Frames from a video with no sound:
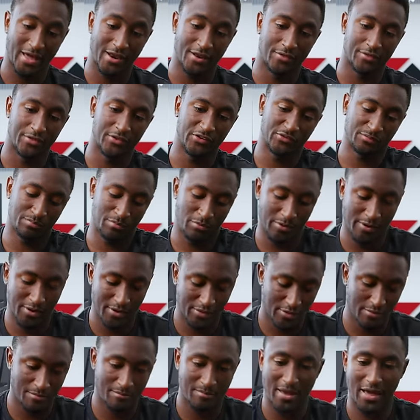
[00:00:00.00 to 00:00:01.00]
And at this
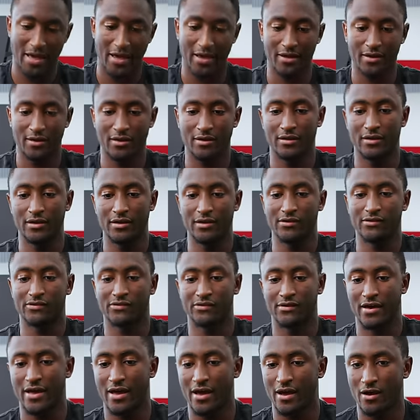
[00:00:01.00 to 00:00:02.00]
point, the bag is
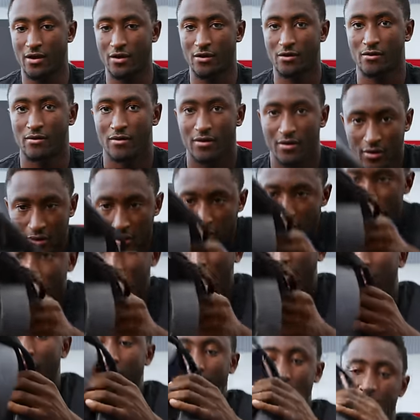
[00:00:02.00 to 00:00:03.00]
now
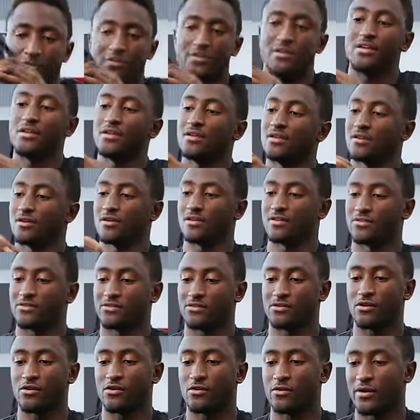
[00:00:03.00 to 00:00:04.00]
empty,
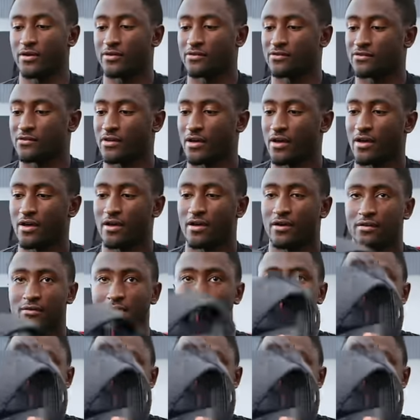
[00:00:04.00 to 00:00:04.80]
so it's uh,